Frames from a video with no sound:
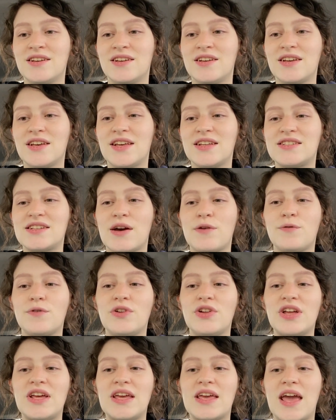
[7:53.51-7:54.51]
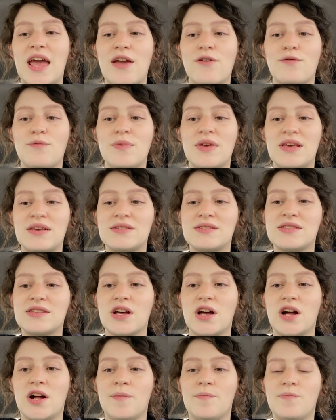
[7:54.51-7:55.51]
it definitely gave me
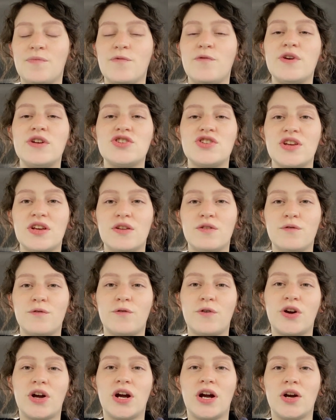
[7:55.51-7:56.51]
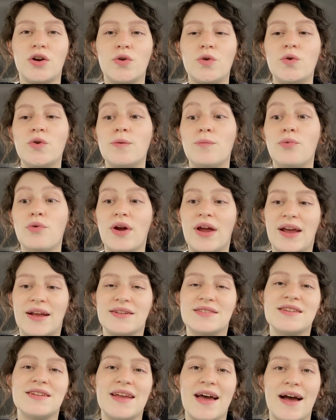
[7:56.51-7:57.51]
some vision for who to bring
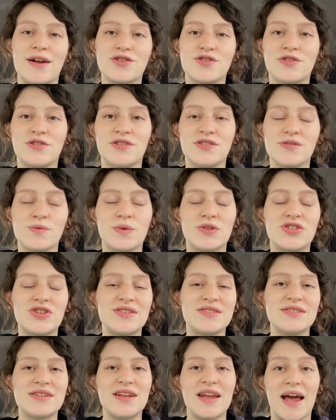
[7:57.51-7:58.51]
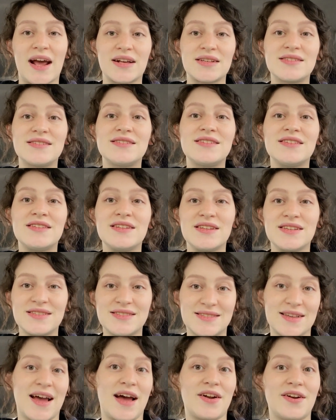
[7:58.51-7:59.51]
to nationals, which is next
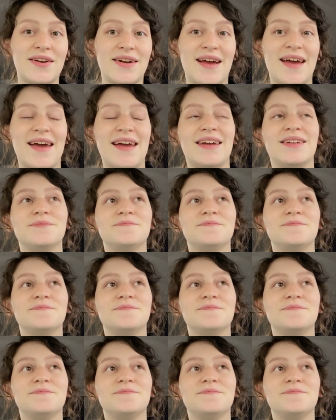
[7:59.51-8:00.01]
Saturday.